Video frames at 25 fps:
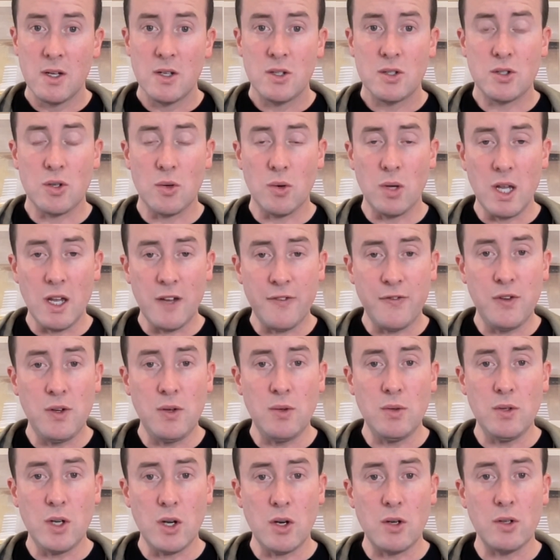So if
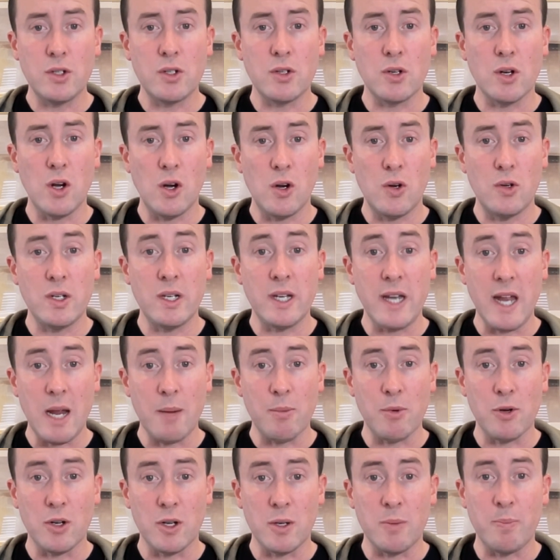you know your own
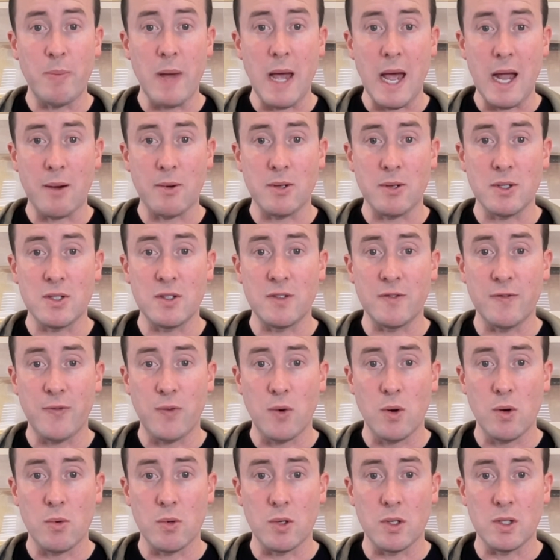neighborhood backwards and
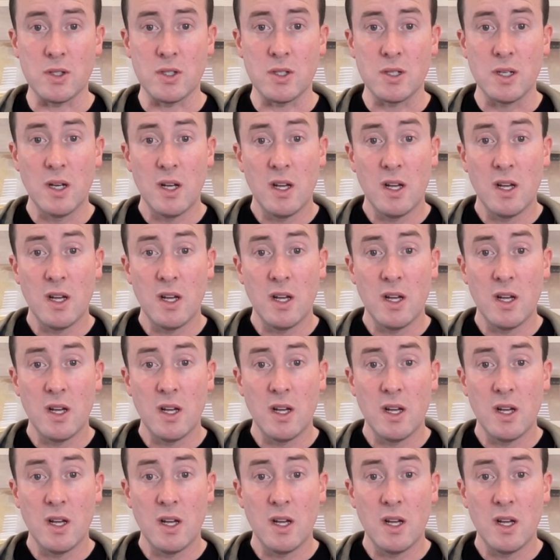forwards,